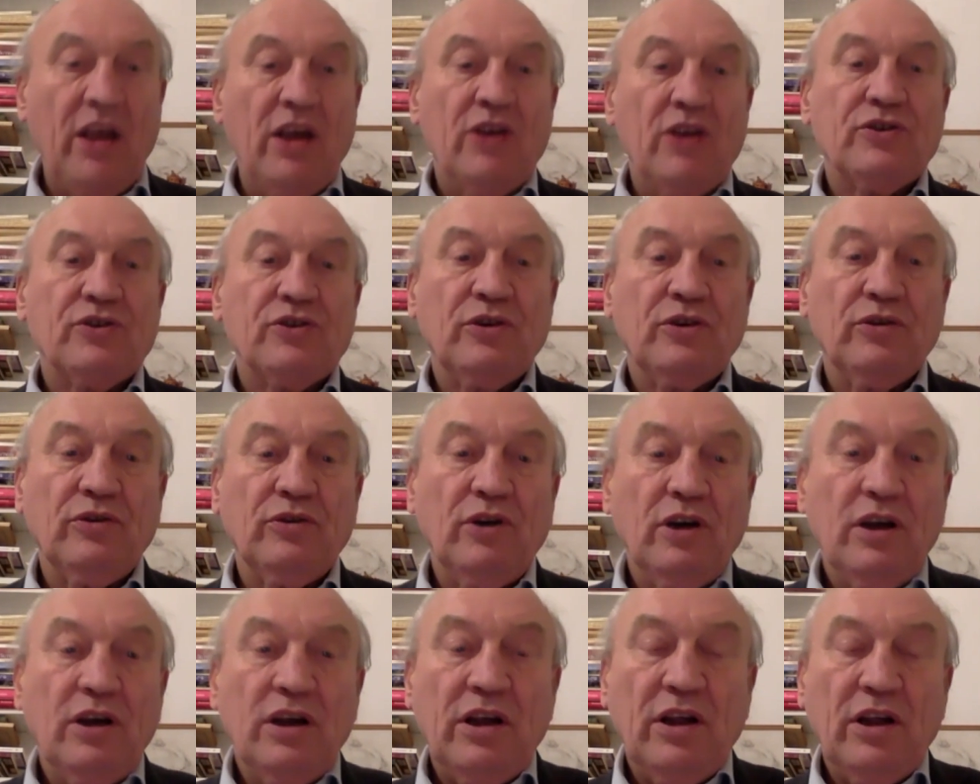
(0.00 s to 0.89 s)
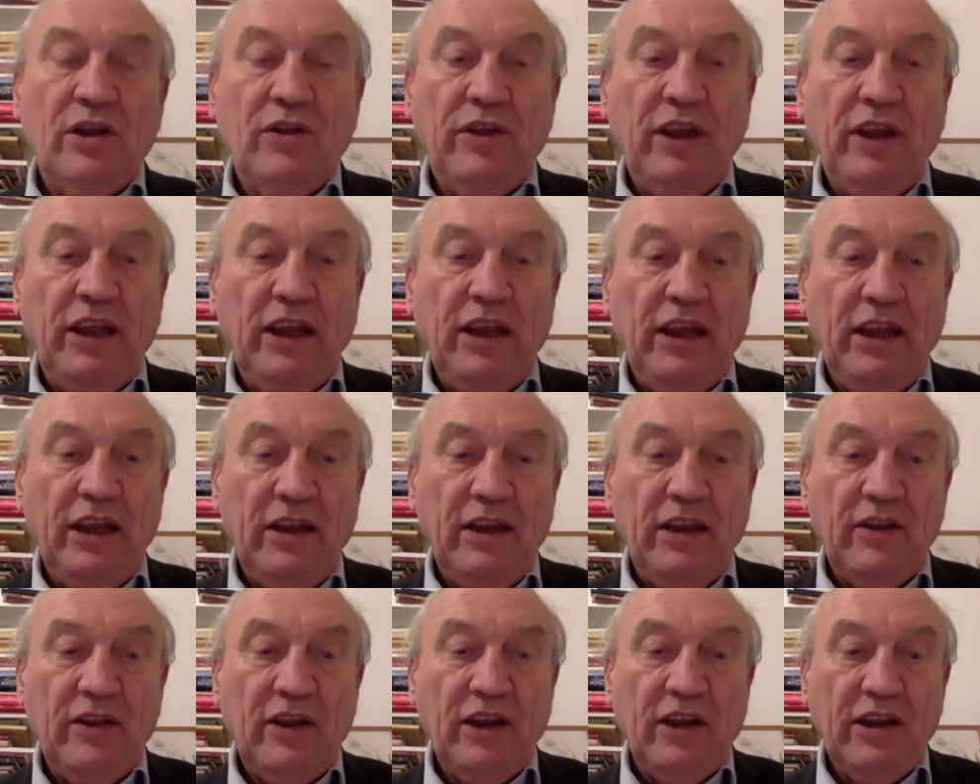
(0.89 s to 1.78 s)
so the,
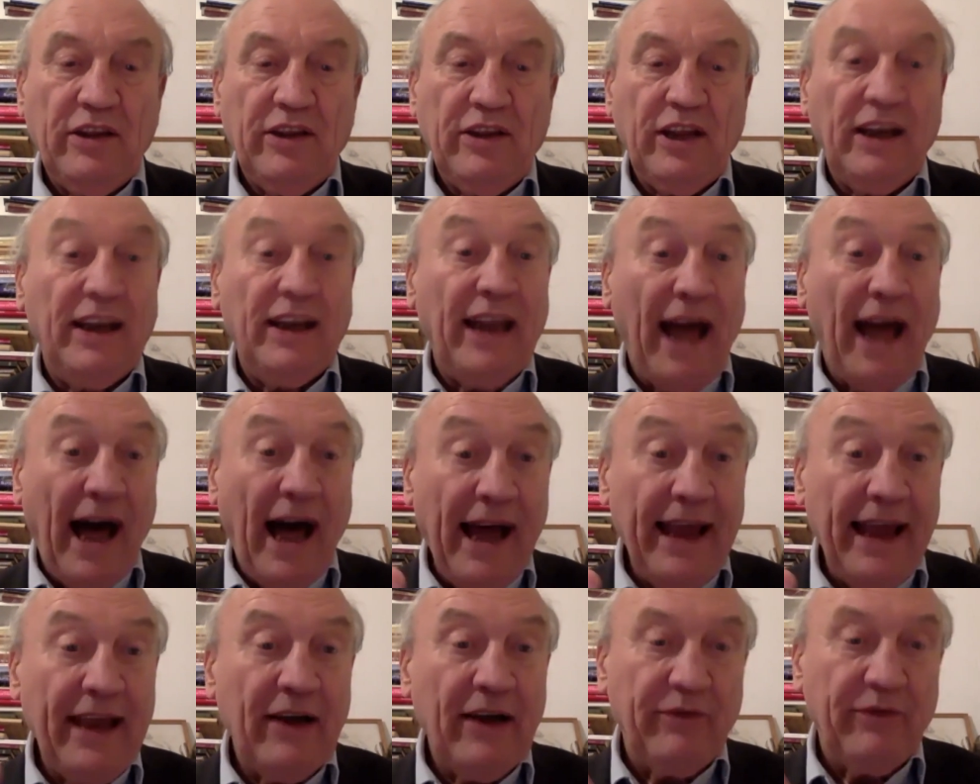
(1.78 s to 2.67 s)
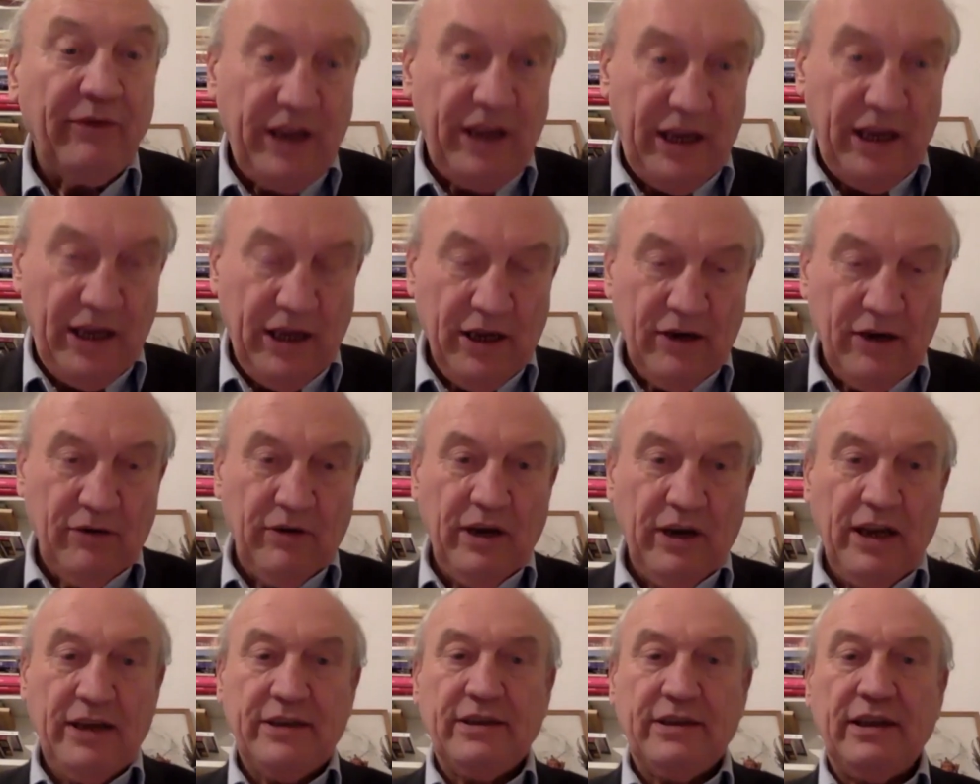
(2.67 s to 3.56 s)
the lie of the ego
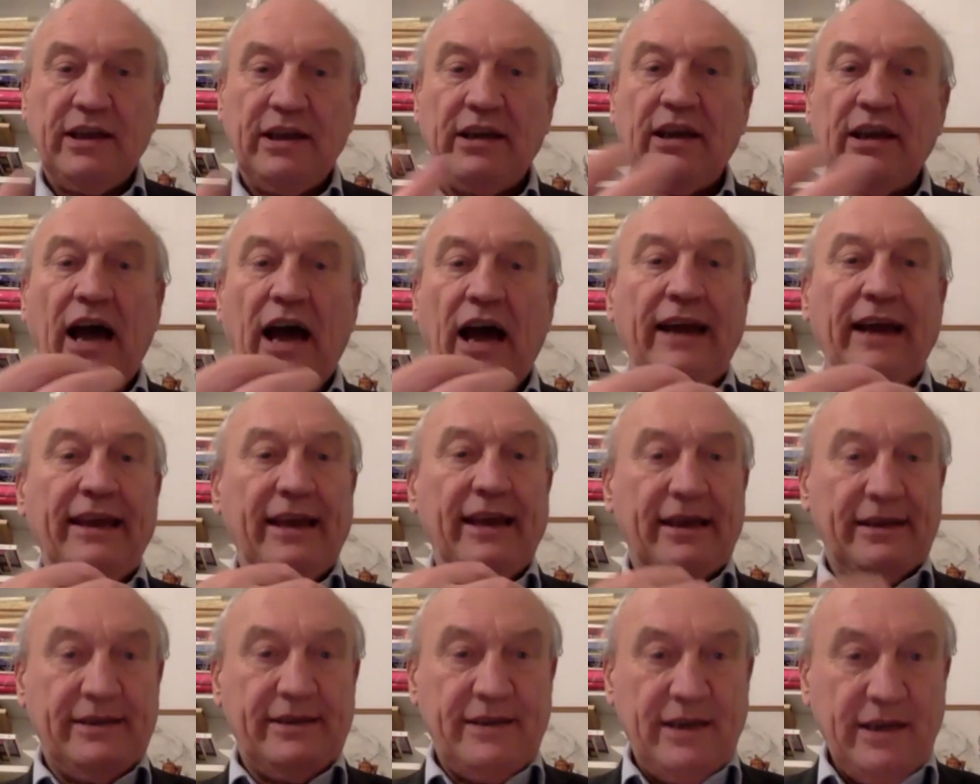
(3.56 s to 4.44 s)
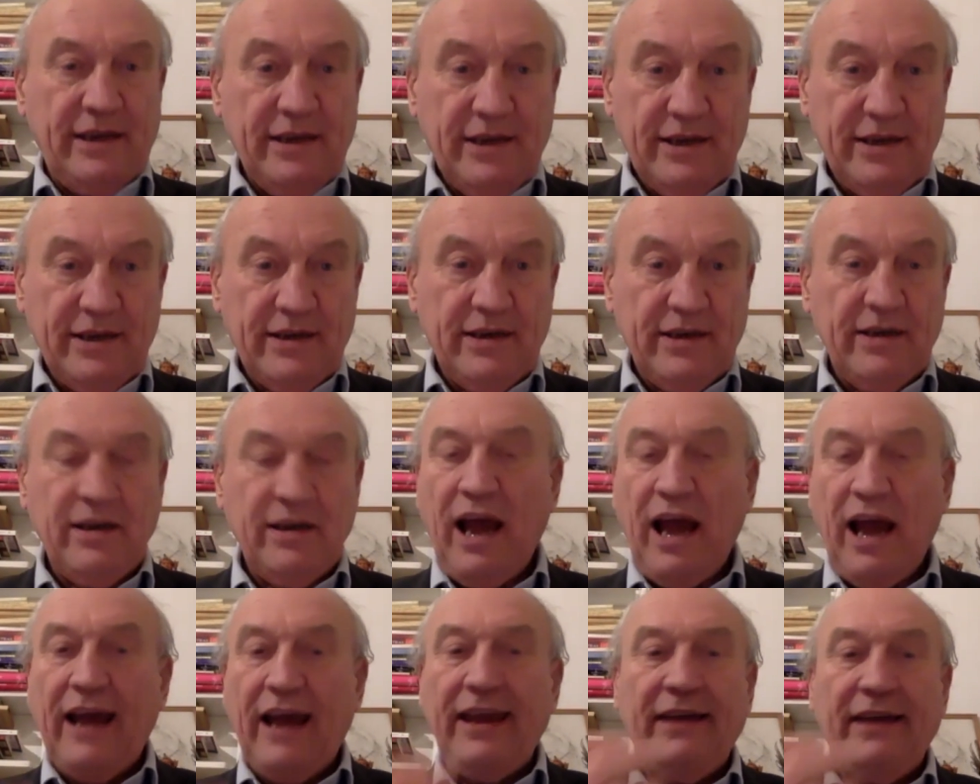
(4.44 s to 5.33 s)
is that I exist,
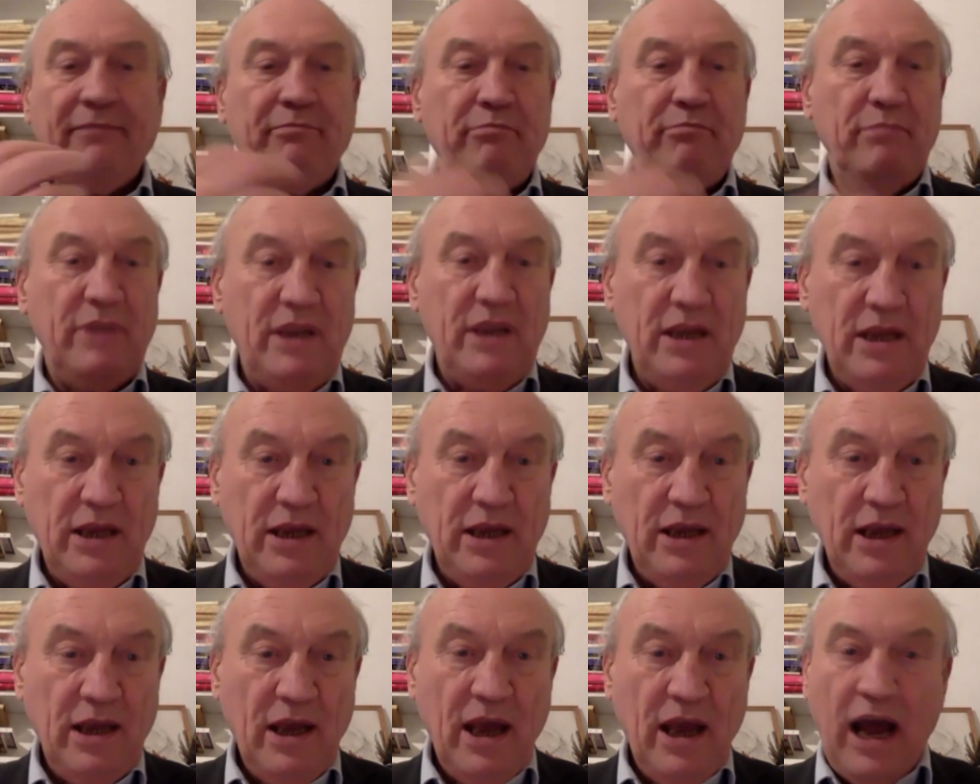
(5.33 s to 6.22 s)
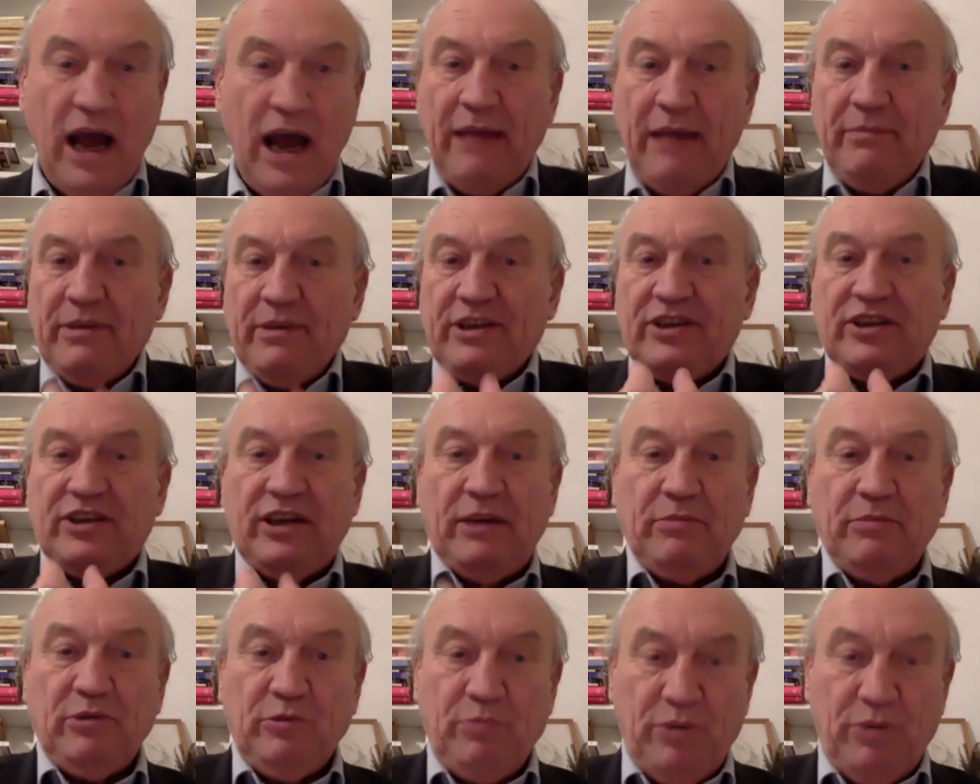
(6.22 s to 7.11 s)
I am me, I am a
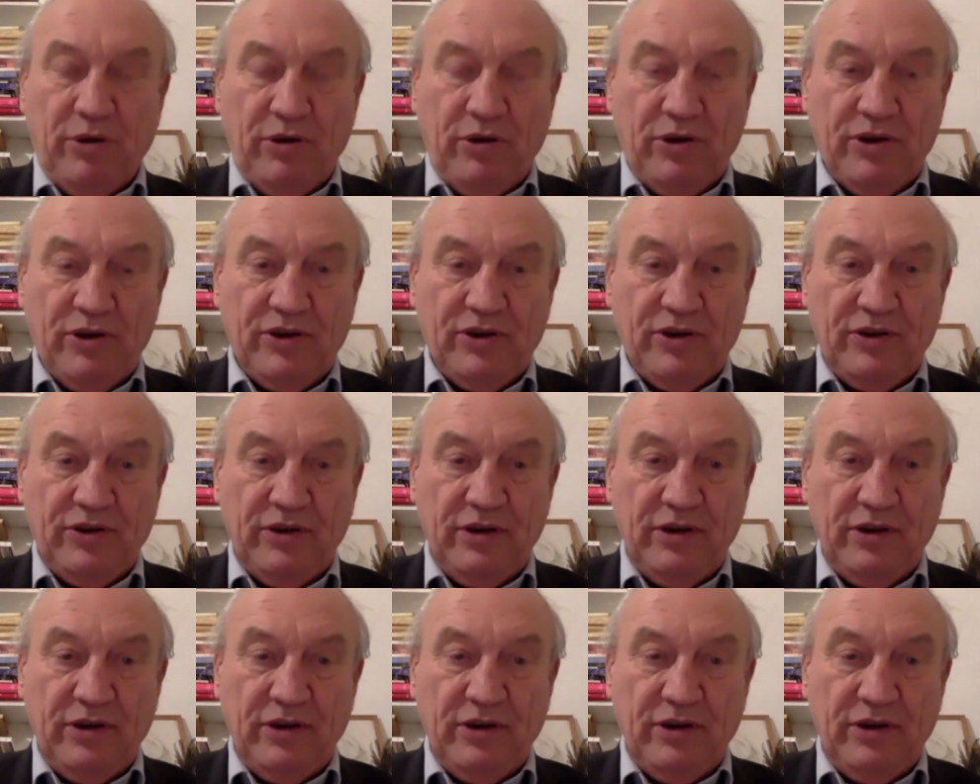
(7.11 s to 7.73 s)
stable person.